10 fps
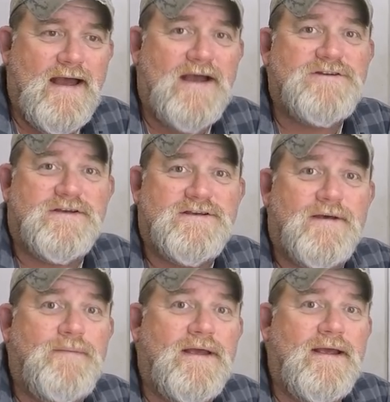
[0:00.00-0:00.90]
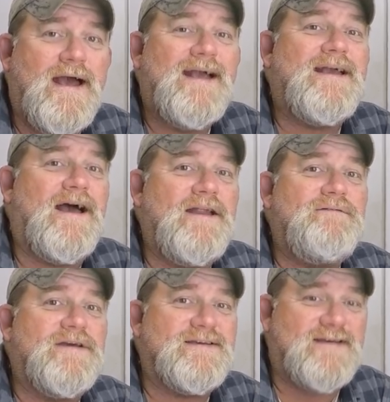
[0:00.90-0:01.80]
actually something kind
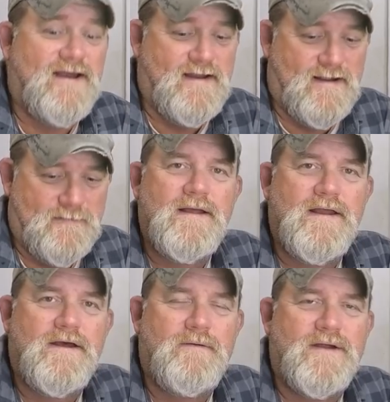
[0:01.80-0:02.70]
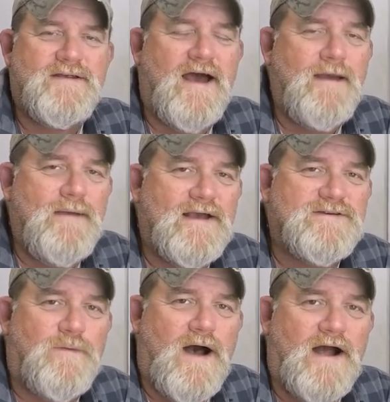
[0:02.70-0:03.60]
of exciting. You know, a
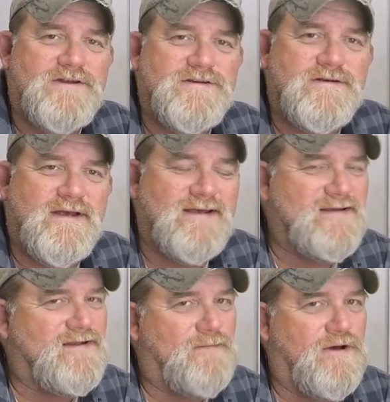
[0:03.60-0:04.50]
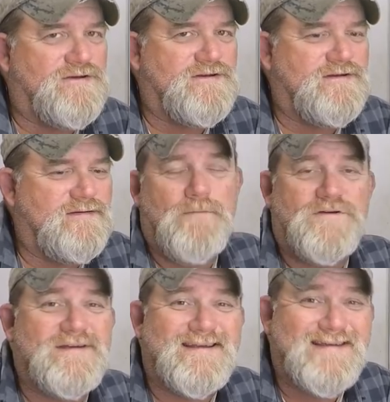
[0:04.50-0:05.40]
Timex watch isn't the most
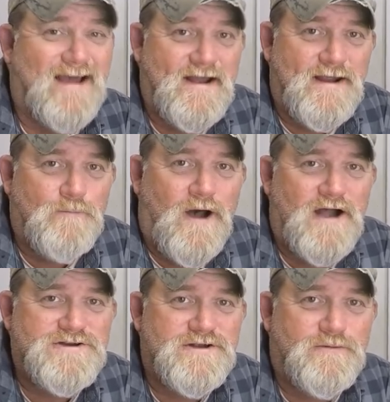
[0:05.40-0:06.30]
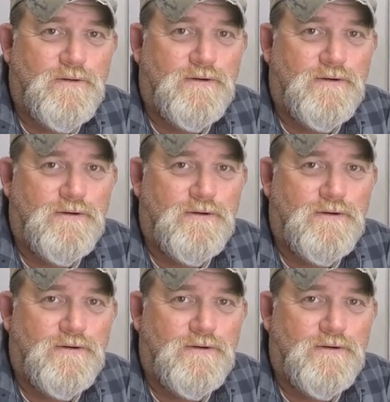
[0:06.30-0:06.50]
most exciting watch in the